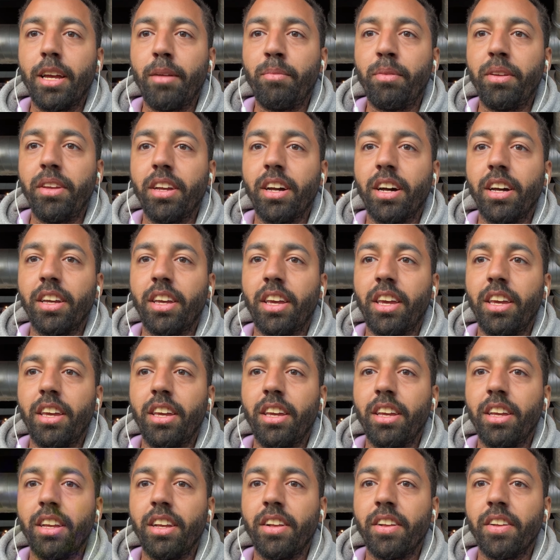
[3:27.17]
API
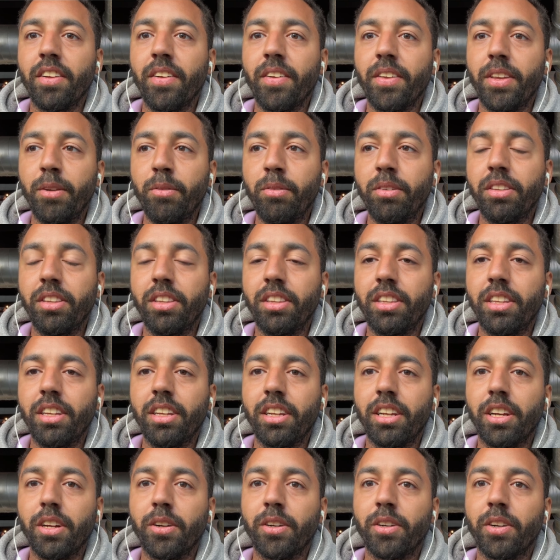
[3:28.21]
key. You would
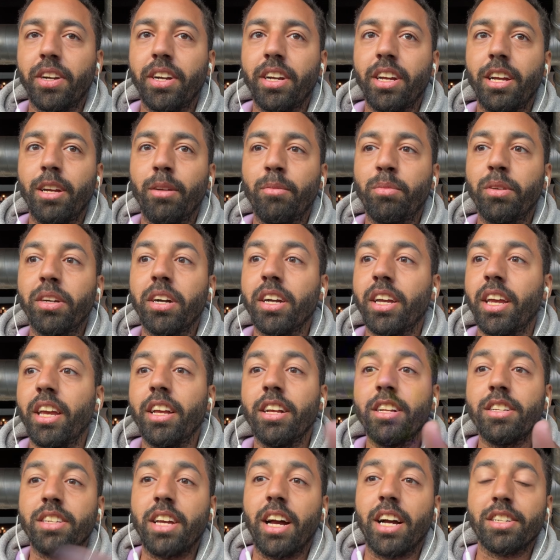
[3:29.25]
then go create an API key.
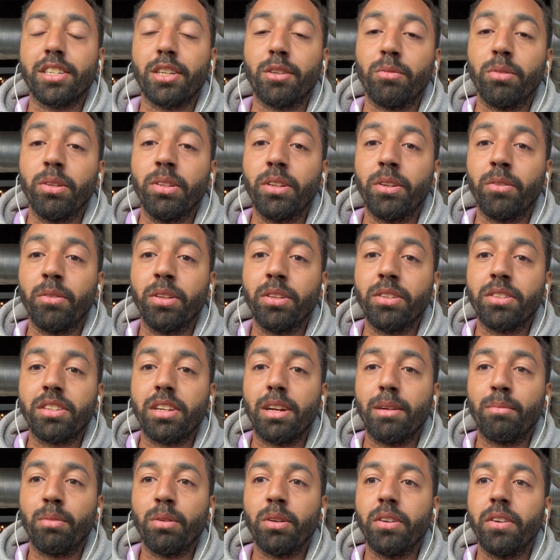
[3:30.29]
It's actually really, really
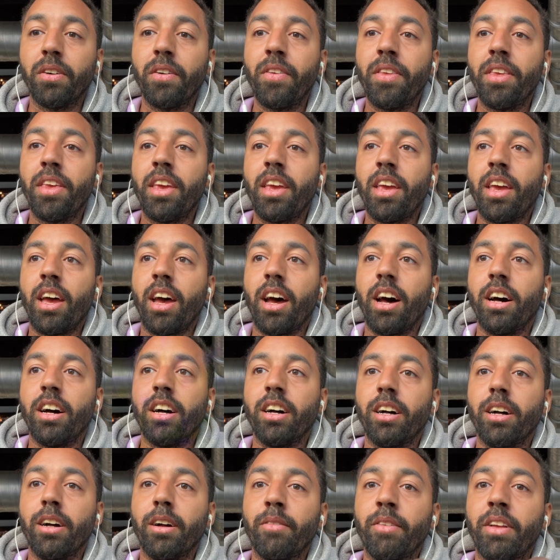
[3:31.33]
simple.
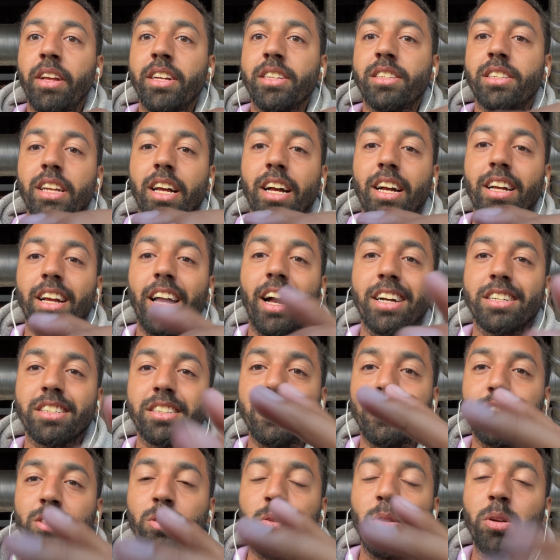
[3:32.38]
It's
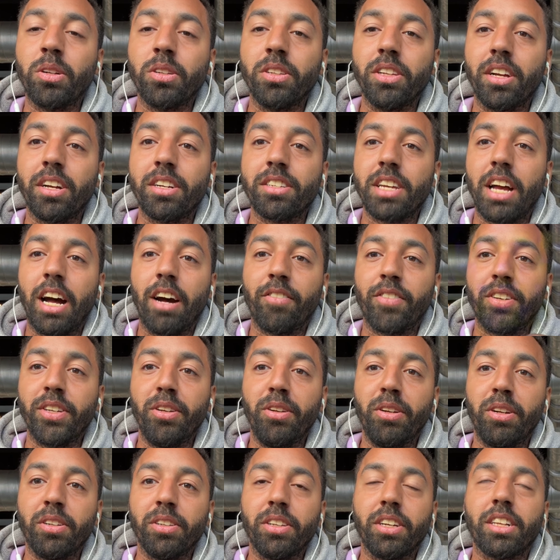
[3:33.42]
actually 2 clicks after
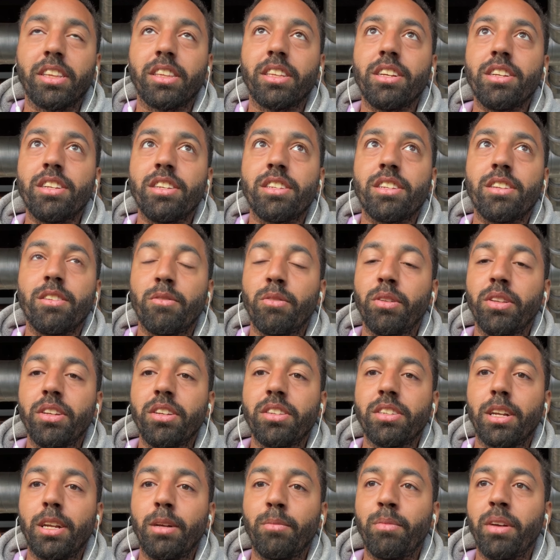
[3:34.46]
you click this to really
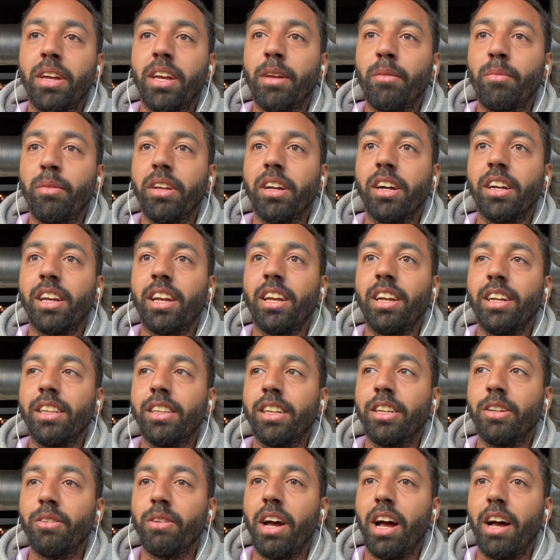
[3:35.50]
set up the API key.
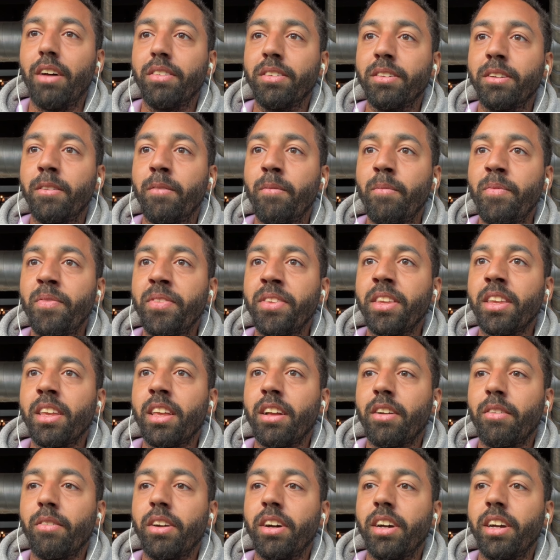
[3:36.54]
Then you have it,
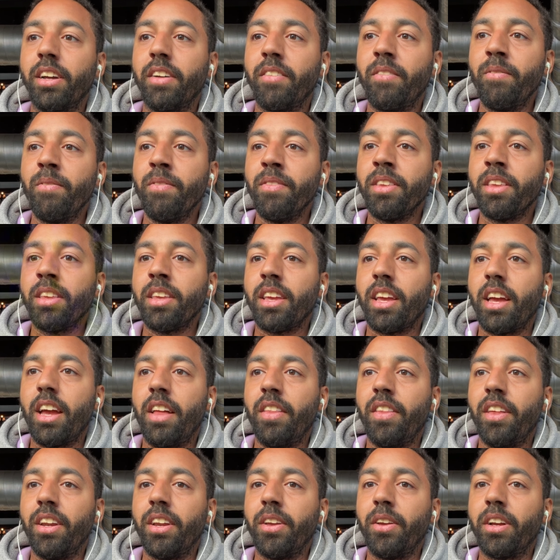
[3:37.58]
right?
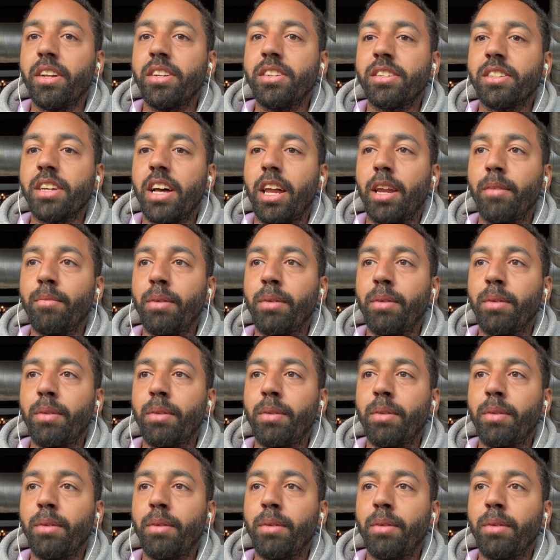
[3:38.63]
And then you can just add a